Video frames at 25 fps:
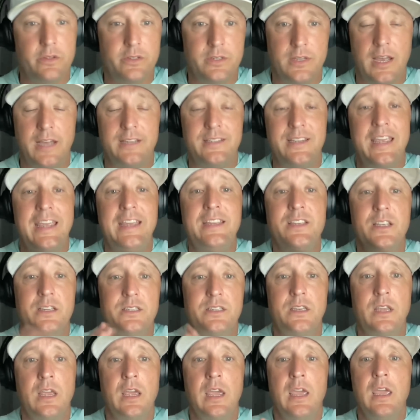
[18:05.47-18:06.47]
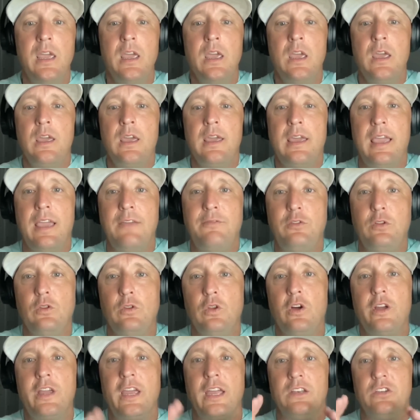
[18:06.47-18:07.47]
sites. If you
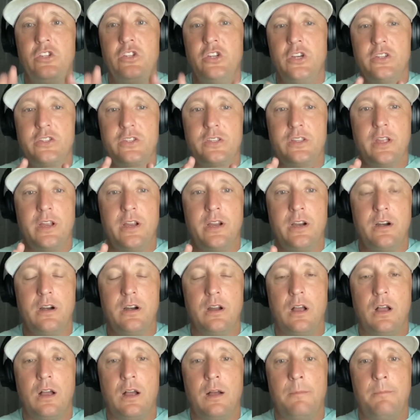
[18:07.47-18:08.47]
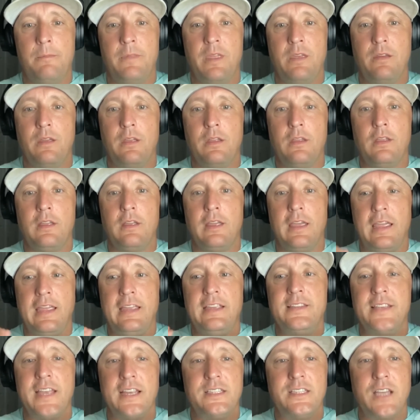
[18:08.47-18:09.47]
look at just their,
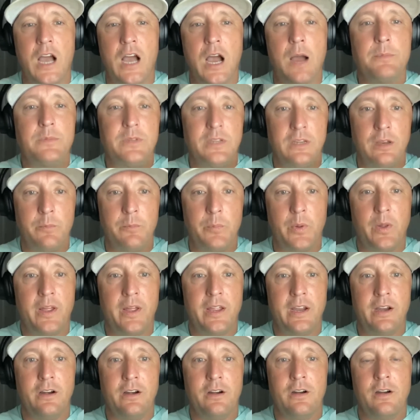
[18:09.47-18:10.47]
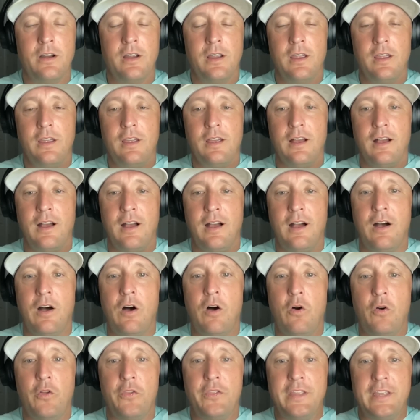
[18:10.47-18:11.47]
he's a top 10 player
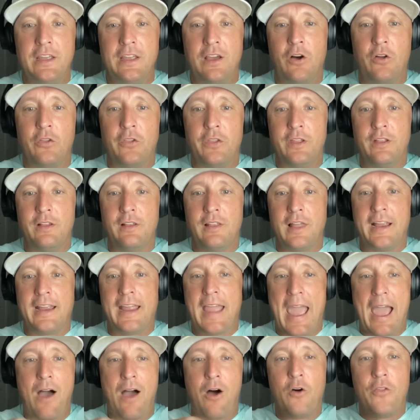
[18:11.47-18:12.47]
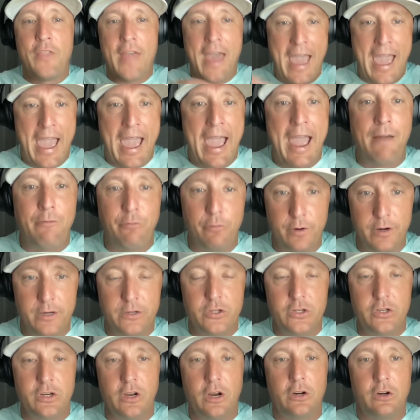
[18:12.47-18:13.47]
on the
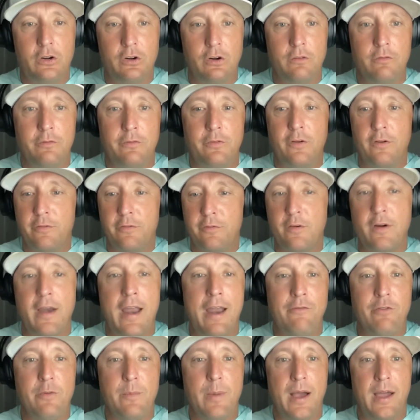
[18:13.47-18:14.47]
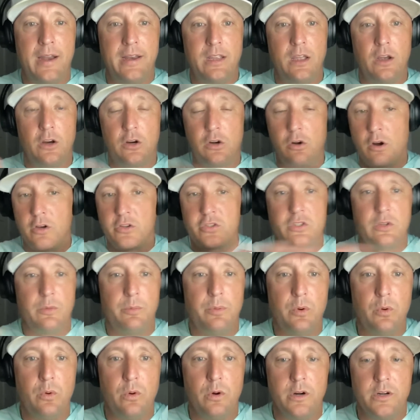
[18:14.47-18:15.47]
average for everybody across the
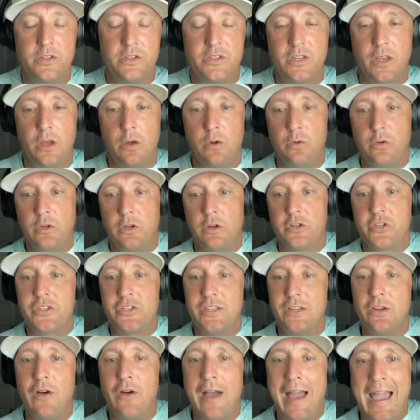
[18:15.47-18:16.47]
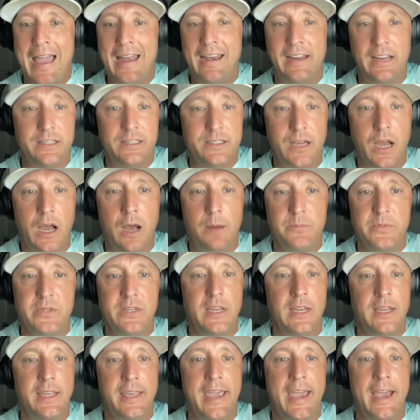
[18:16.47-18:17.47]
board. So you're still adding a top
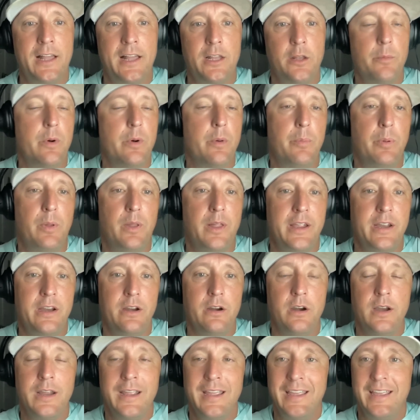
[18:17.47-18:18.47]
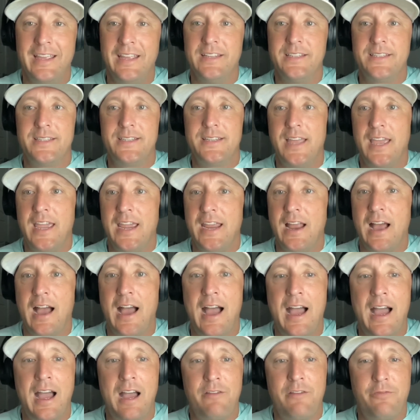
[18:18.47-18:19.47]
10 caliber player in state, a
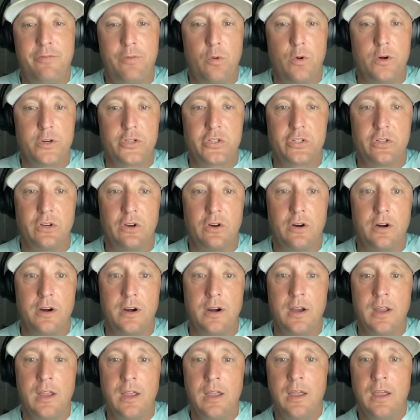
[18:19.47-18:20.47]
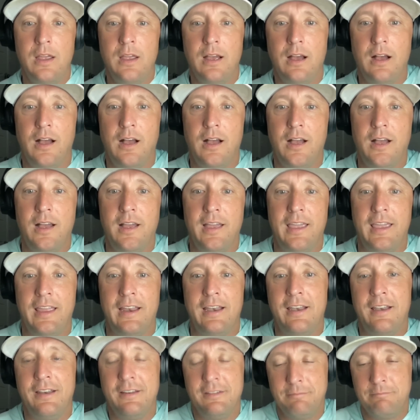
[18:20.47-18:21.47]
high 4-star.
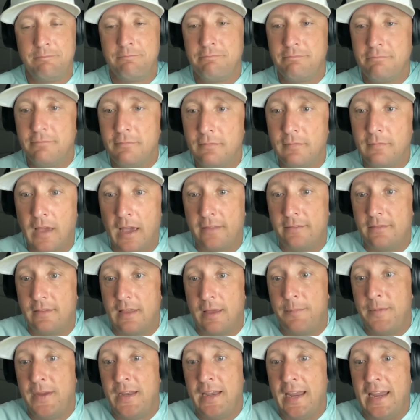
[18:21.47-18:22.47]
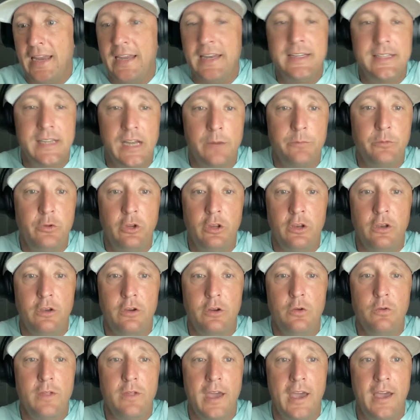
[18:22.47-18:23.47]
And I mean, anytime you can
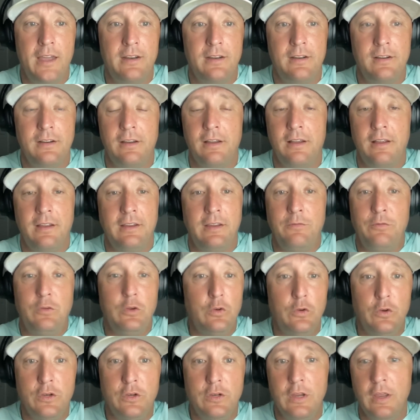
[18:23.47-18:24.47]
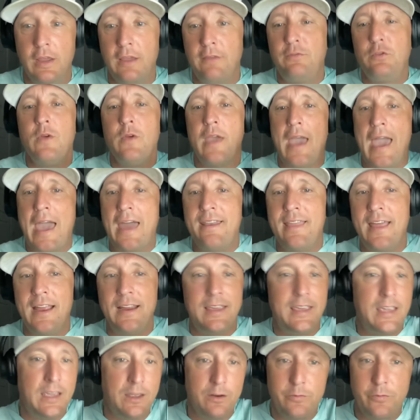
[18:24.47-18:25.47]
do that, if you add that
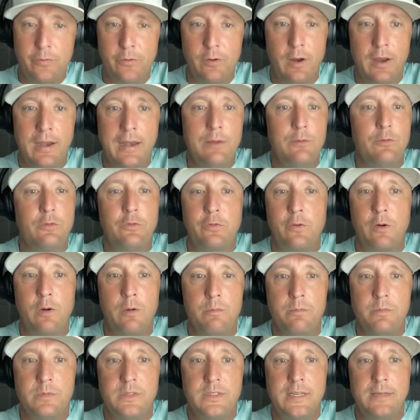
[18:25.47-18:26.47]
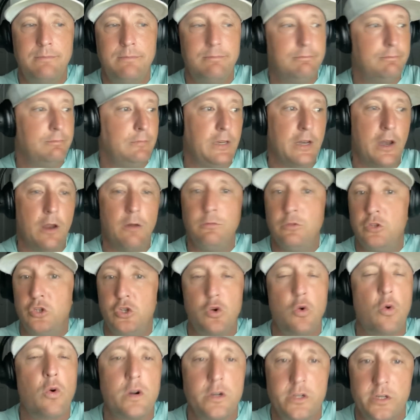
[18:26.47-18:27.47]
kid and he was from,
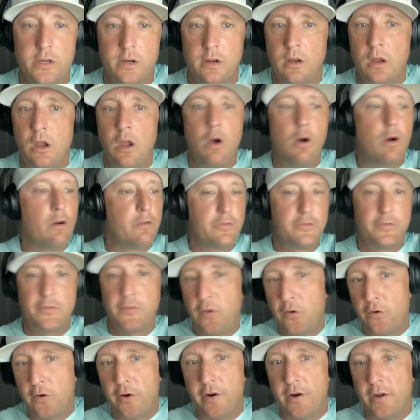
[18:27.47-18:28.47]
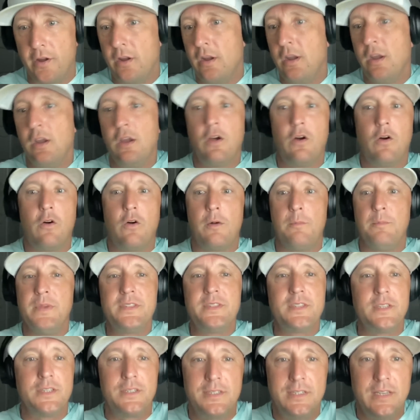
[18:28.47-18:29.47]
Georgia or Florida or
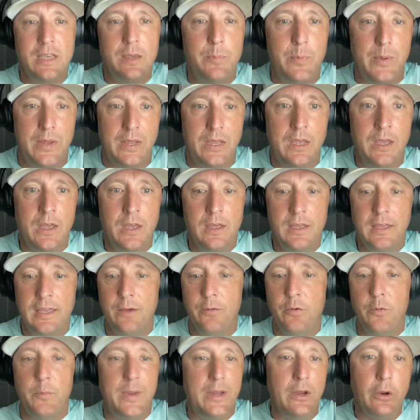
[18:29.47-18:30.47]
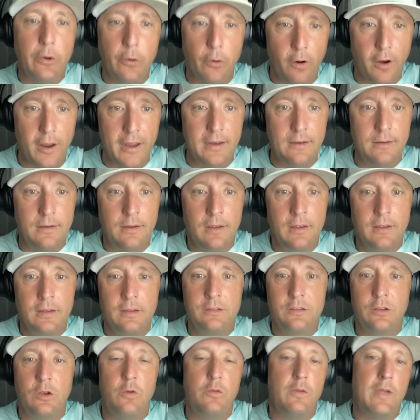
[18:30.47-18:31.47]
Mississippi, it would be great.
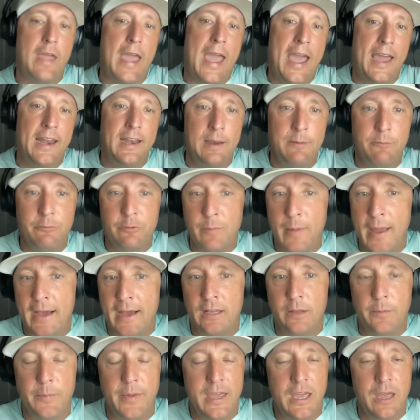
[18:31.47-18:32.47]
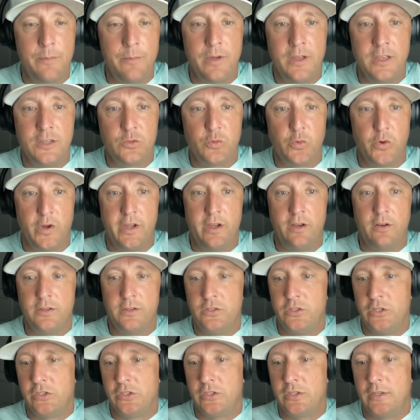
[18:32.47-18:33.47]
So adding him from Alabama as well is
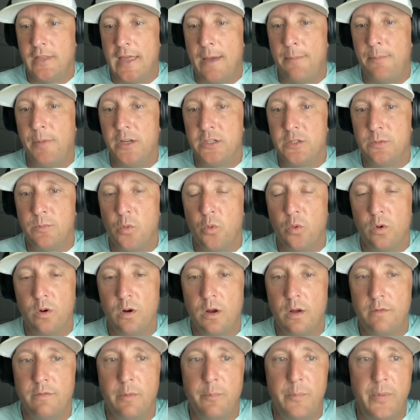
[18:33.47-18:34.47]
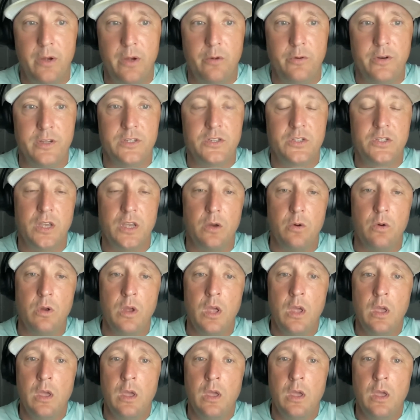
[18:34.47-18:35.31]
just that much more of a bonus. So,